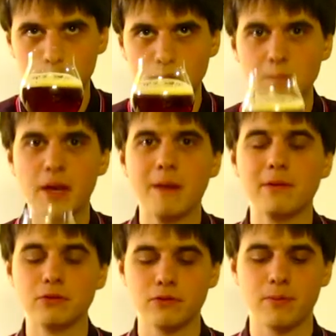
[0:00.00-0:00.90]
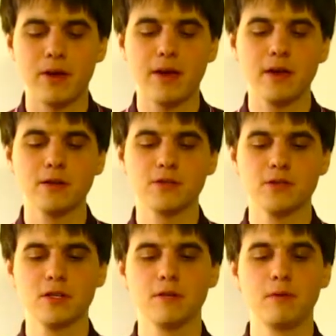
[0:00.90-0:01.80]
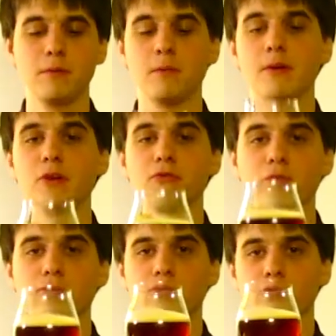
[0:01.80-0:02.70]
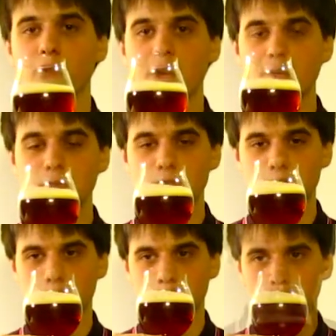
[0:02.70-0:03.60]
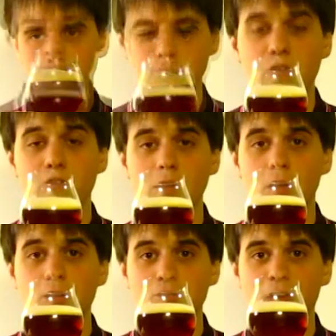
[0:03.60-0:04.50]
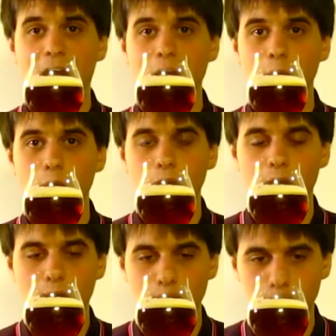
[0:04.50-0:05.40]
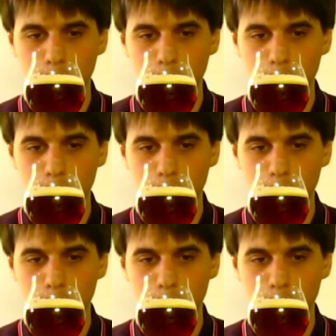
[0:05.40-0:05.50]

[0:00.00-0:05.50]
maybe apples or pears, maybe a bit of red grapes. Definitely loads of caramel there.